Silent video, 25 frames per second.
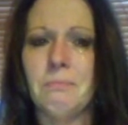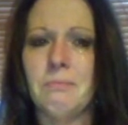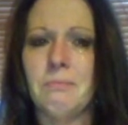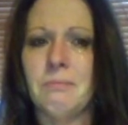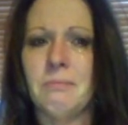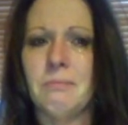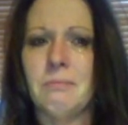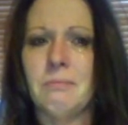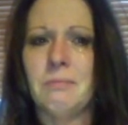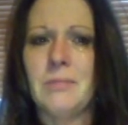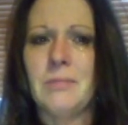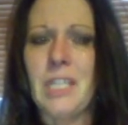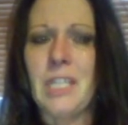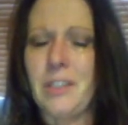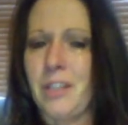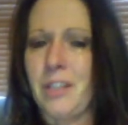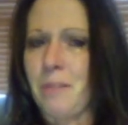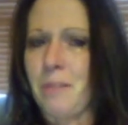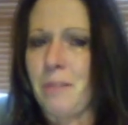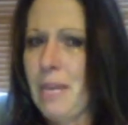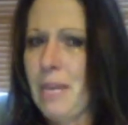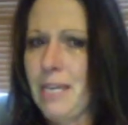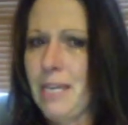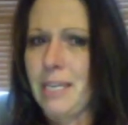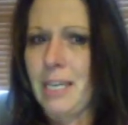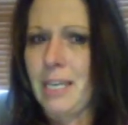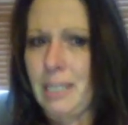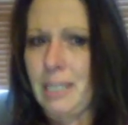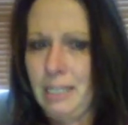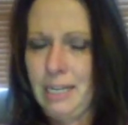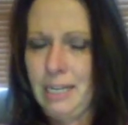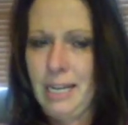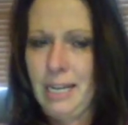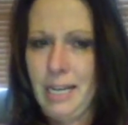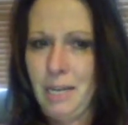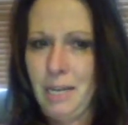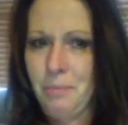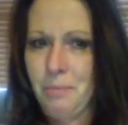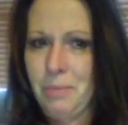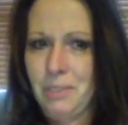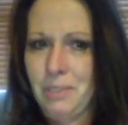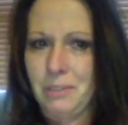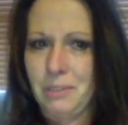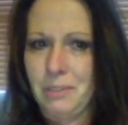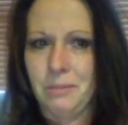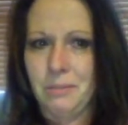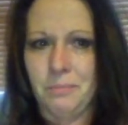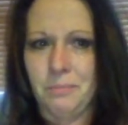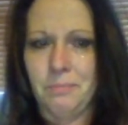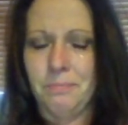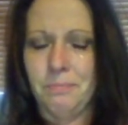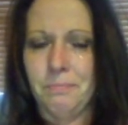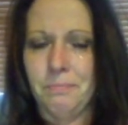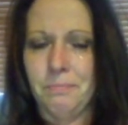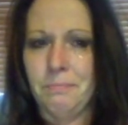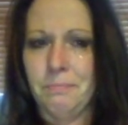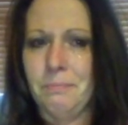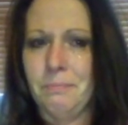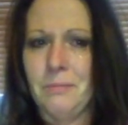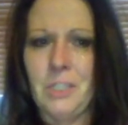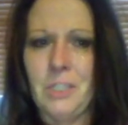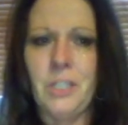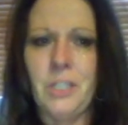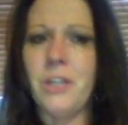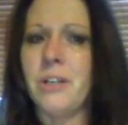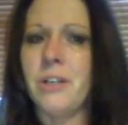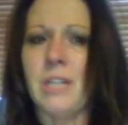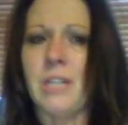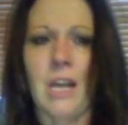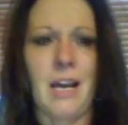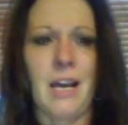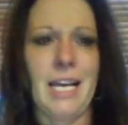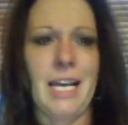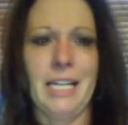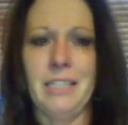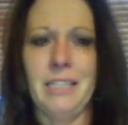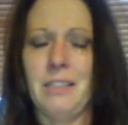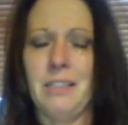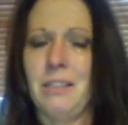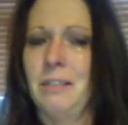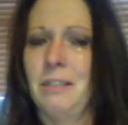that they're making it up, you're not.